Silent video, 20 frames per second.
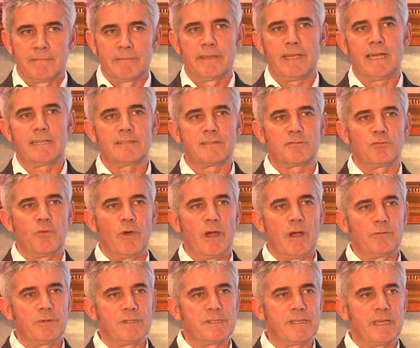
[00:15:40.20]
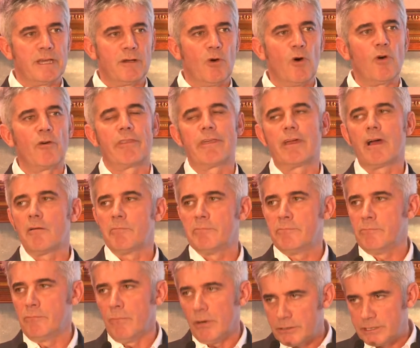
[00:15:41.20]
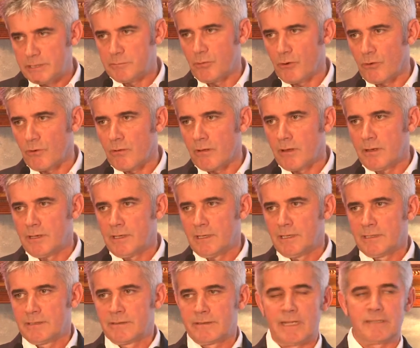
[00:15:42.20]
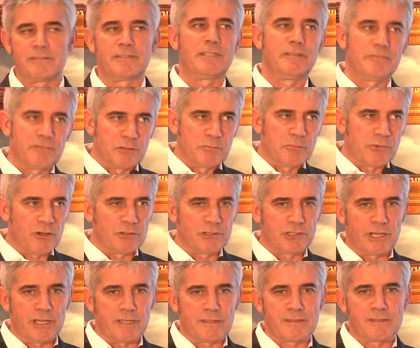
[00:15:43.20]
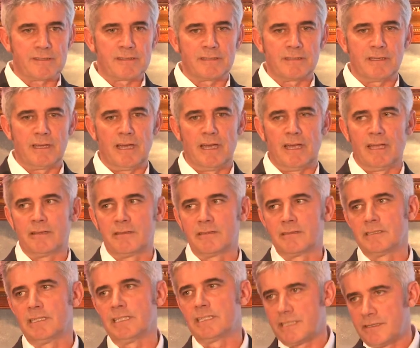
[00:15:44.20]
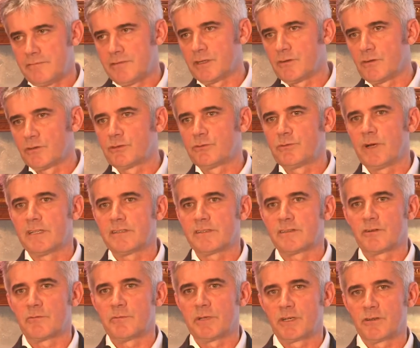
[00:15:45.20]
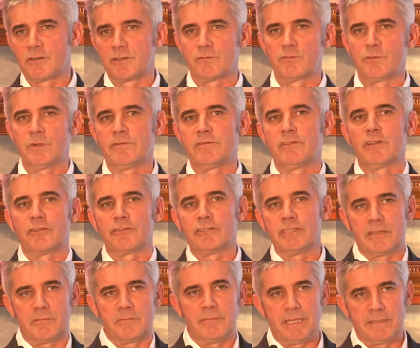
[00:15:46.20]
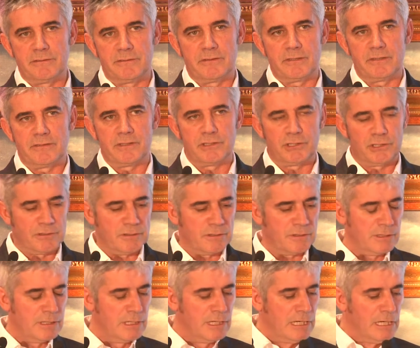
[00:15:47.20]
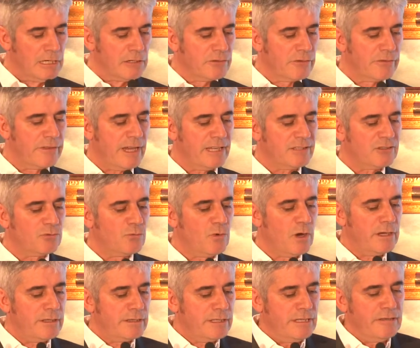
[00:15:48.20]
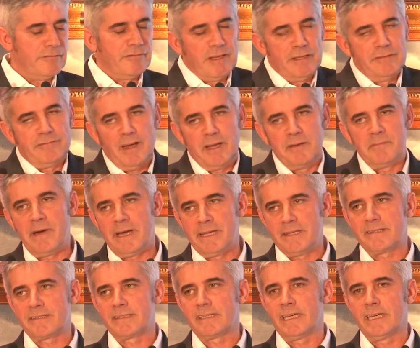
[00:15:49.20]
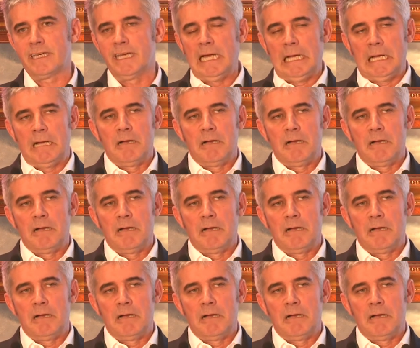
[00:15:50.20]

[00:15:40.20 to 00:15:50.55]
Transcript: That's where we say, oh, there are multiple. That's different projects, and it's difficult to answer because we've not yet made the decision. So that one, if, if I might say,